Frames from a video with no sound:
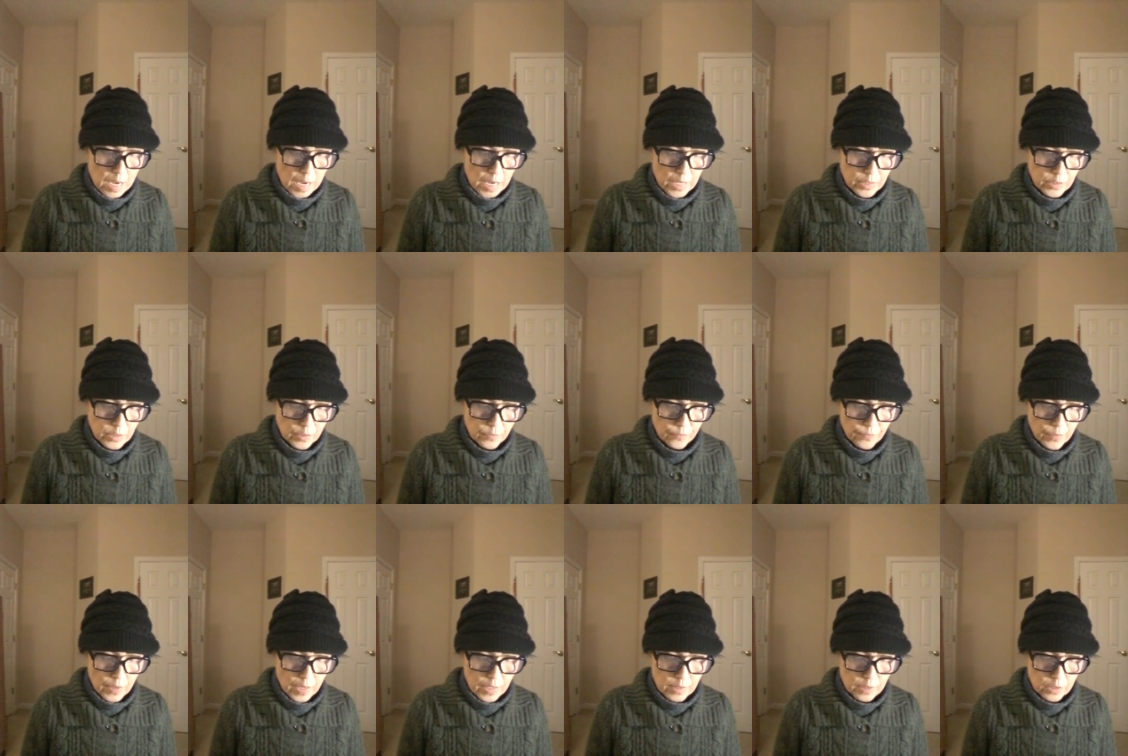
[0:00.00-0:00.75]
As a
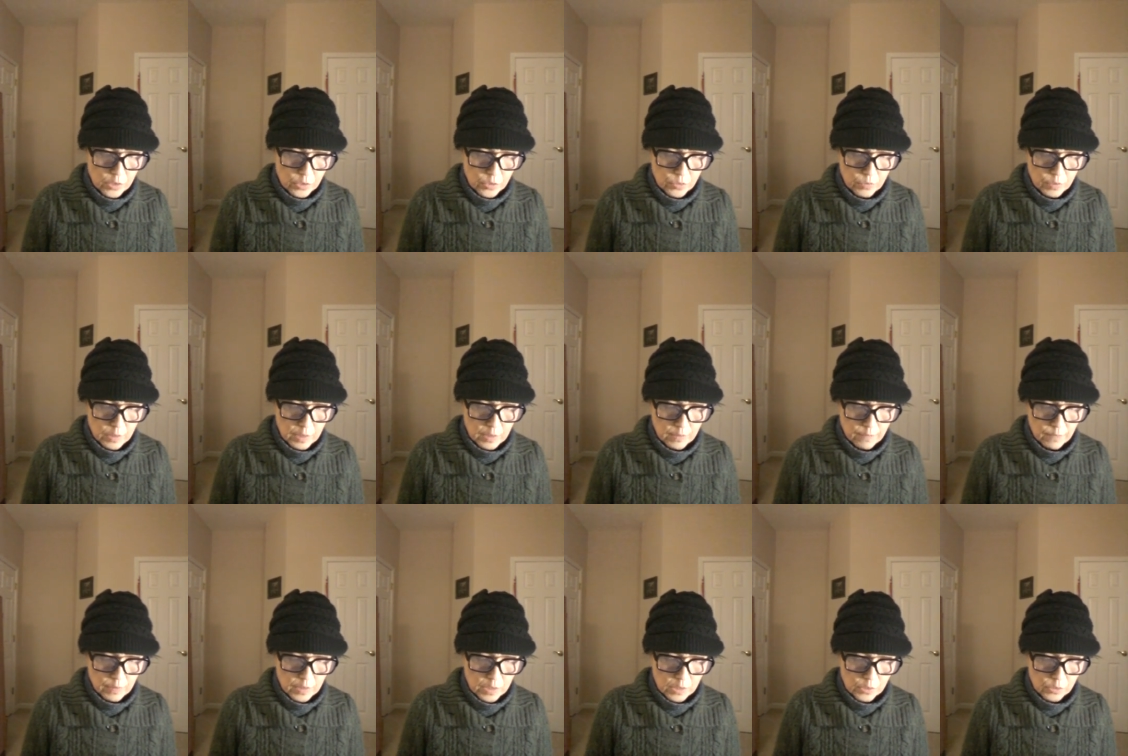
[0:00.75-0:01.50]
father to
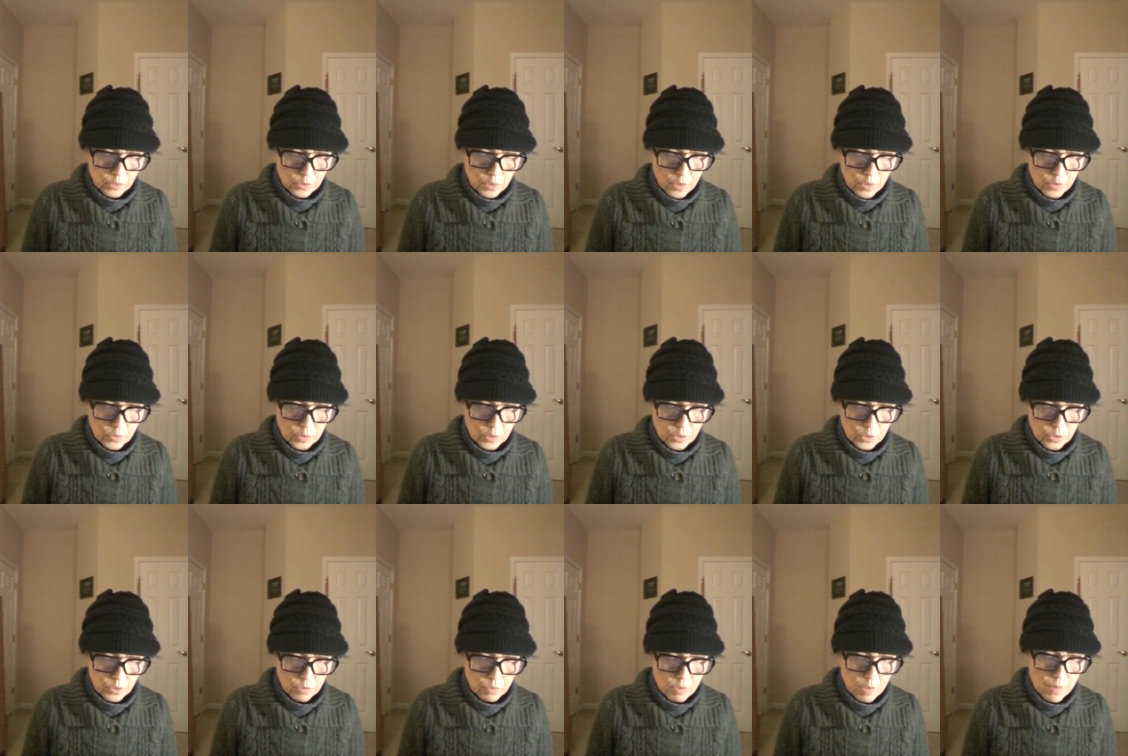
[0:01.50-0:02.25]
give his daughter
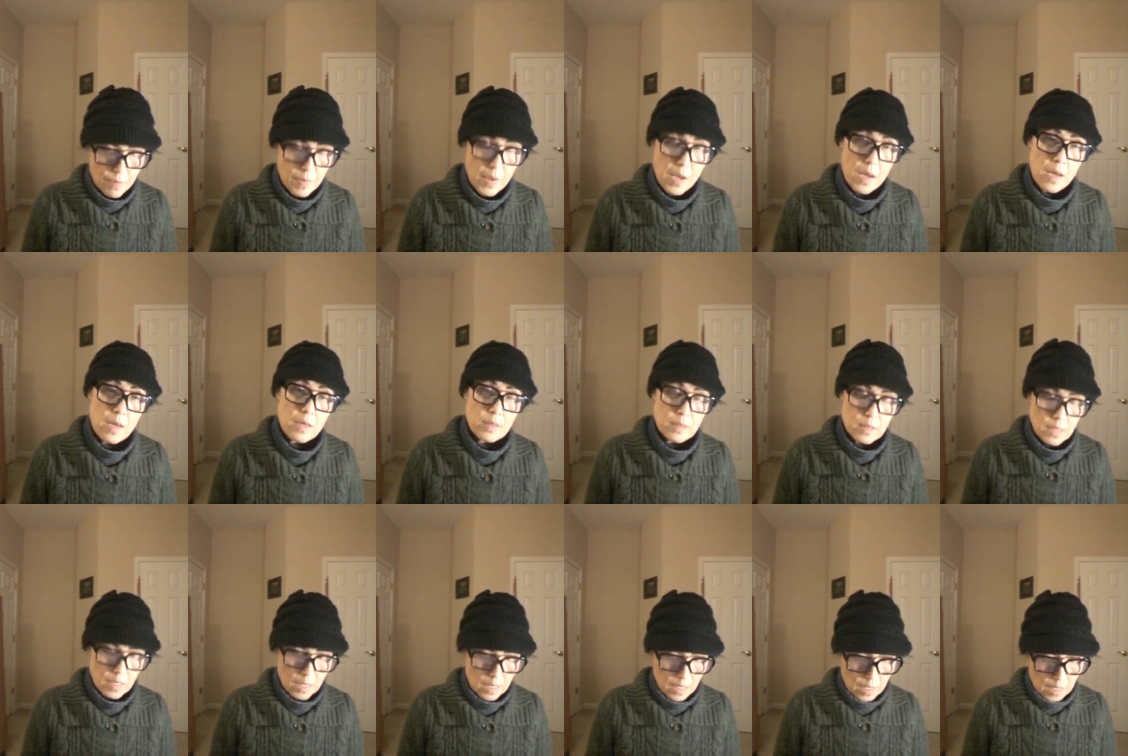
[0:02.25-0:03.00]
to a man,
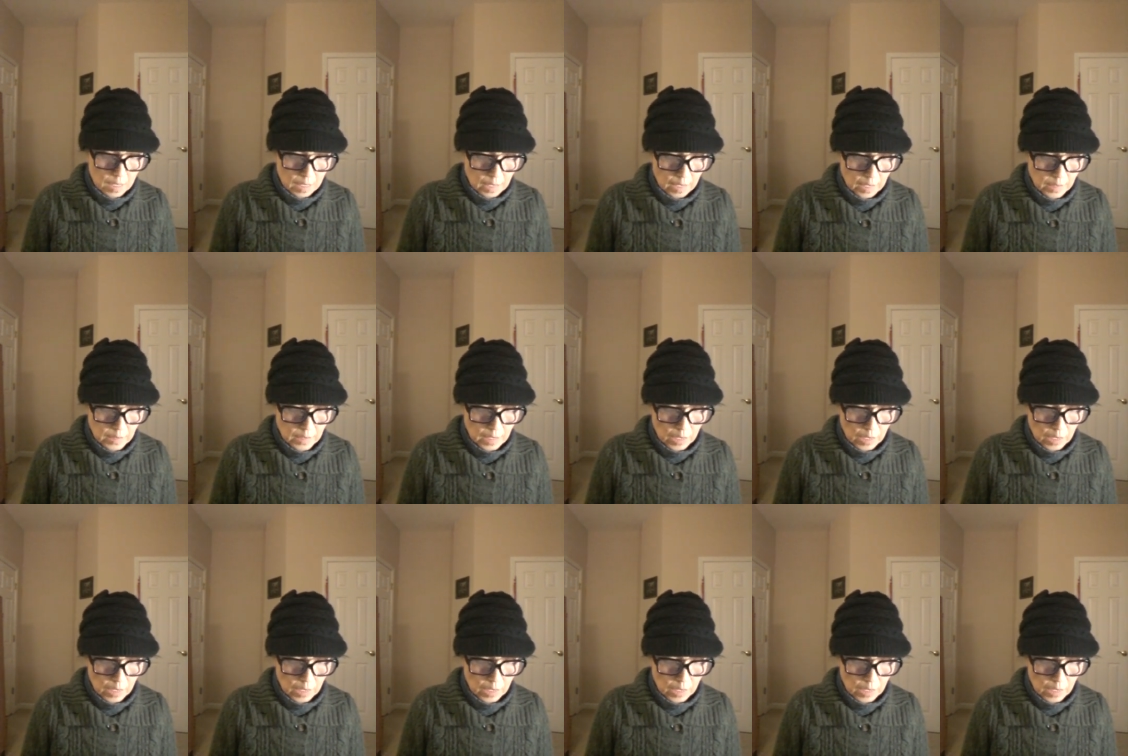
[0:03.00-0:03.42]
an